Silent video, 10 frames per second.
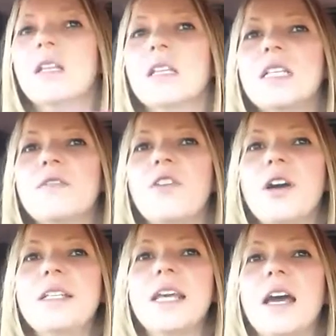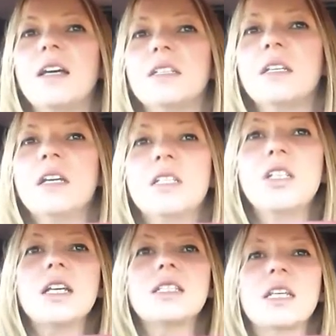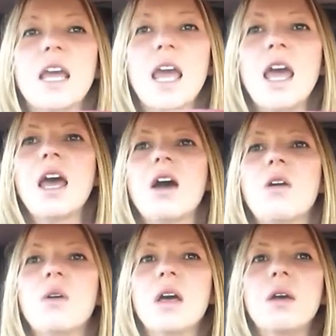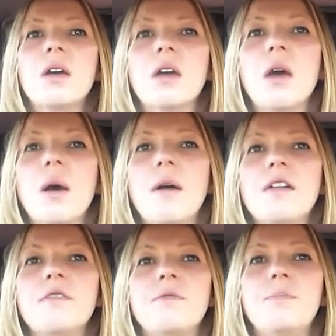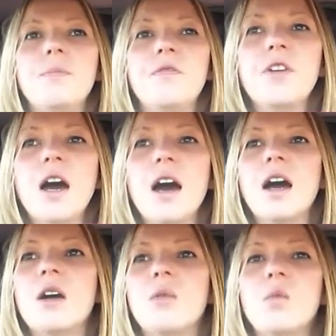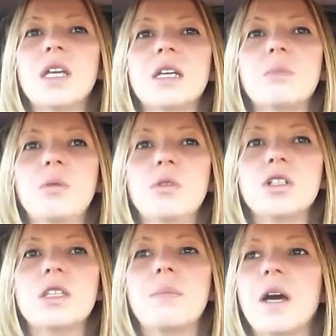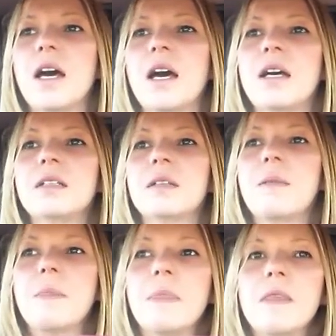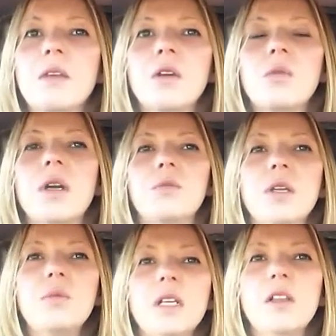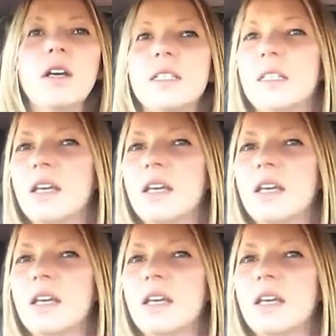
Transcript: Let's find out just how far we can push the bar when we realise that